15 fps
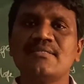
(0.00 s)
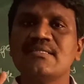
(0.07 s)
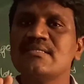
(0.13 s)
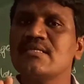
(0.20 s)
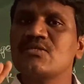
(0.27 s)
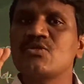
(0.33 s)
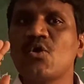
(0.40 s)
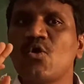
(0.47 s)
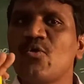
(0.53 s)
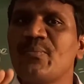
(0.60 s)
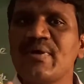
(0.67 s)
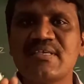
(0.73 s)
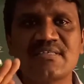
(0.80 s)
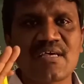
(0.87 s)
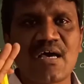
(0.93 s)
then the
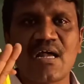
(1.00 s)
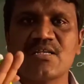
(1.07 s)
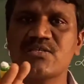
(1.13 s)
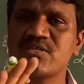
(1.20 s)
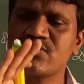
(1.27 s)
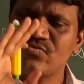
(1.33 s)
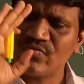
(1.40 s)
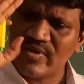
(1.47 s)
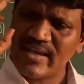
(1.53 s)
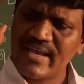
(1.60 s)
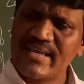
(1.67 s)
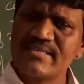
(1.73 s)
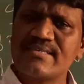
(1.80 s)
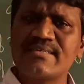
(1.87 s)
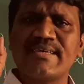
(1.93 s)
slope is
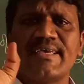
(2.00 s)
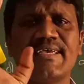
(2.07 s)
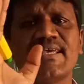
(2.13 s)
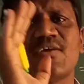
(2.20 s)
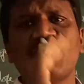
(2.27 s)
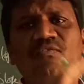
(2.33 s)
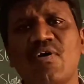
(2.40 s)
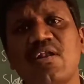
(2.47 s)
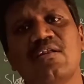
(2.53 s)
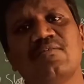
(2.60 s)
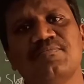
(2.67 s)
always equal.